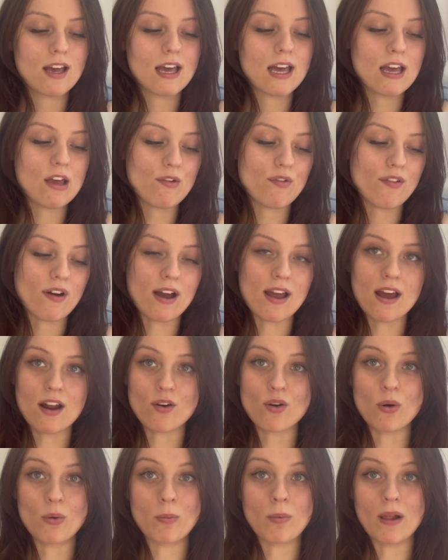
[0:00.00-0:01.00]
If I had
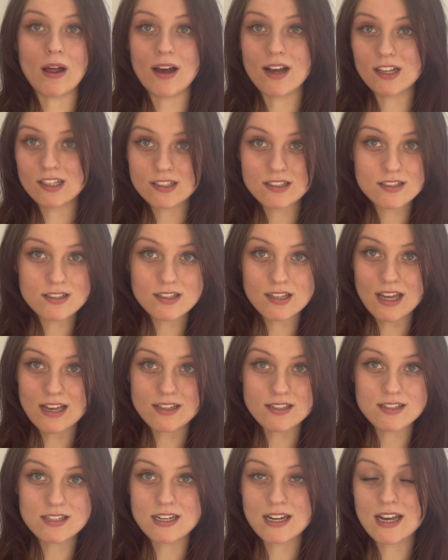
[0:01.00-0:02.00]
no plans
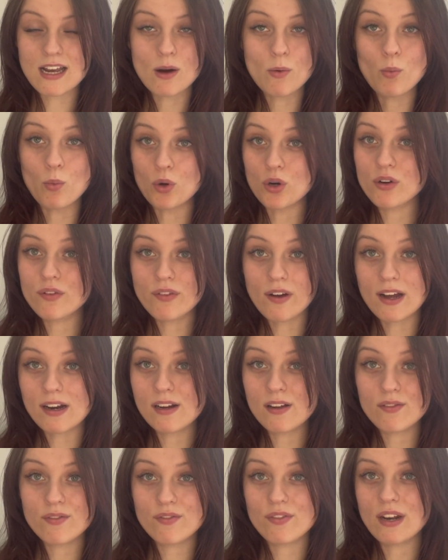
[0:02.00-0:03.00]
yesterday, I would have had
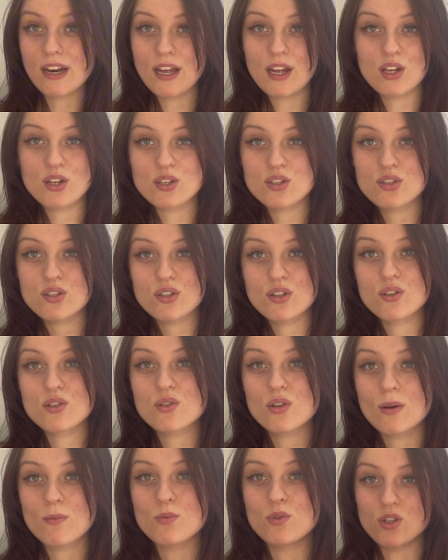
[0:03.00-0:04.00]
it finished.
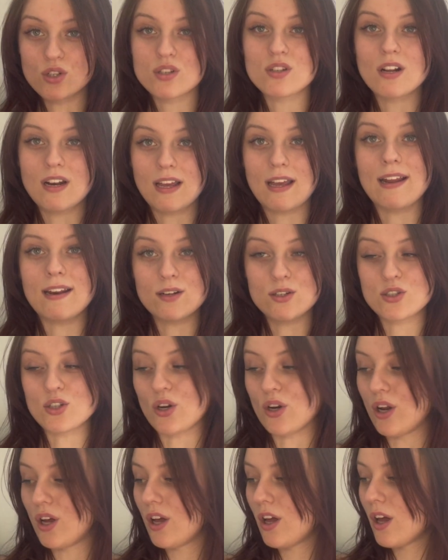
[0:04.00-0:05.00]
So I'm just going to get it done.